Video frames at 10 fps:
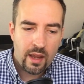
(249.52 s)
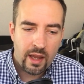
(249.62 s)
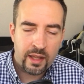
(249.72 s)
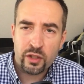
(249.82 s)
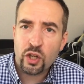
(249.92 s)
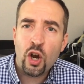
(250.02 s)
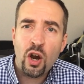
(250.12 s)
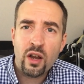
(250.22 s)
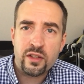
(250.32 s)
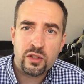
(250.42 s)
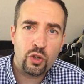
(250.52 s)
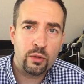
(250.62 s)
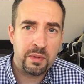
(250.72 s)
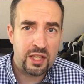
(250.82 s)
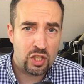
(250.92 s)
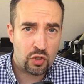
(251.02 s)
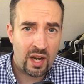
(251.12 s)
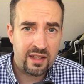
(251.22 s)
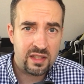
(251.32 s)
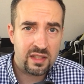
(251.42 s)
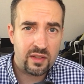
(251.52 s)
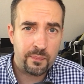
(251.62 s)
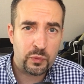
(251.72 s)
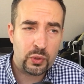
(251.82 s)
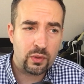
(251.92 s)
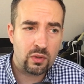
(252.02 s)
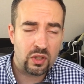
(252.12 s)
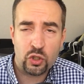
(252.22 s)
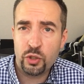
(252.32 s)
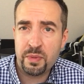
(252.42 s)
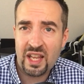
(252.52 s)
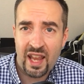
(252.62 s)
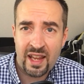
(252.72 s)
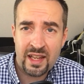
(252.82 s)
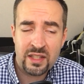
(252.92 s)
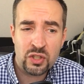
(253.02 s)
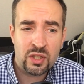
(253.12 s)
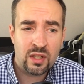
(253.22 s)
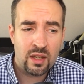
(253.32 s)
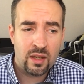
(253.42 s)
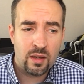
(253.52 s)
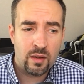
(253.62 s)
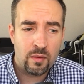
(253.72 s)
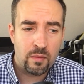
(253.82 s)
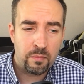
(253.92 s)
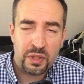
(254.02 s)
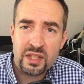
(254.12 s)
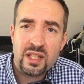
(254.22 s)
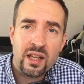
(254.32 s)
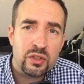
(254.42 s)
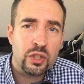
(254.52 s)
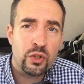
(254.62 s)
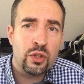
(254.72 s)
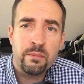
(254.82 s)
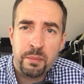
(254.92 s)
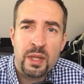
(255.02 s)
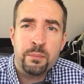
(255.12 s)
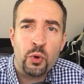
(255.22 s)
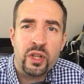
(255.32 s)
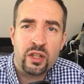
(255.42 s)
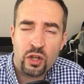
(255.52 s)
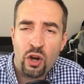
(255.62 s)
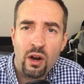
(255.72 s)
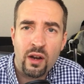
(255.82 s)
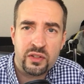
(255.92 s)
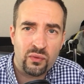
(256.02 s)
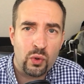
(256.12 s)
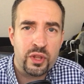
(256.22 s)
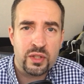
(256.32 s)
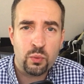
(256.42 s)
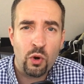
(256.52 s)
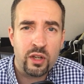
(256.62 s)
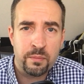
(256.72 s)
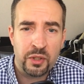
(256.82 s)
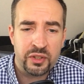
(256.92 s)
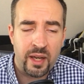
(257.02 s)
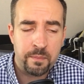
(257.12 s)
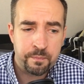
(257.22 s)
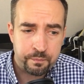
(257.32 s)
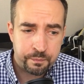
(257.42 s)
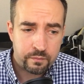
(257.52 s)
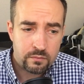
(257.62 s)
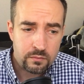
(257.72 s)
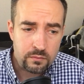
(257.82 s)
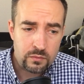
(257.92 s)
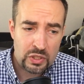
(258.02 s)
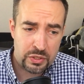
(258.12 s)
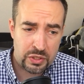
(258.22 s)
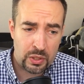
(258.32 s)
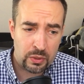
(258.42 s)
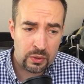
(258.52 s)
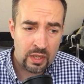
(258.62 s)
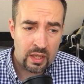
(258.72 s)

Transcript: And the cause could be stress, could be age, but the doctor couldn't pinpoint a cause for this water buildup. So,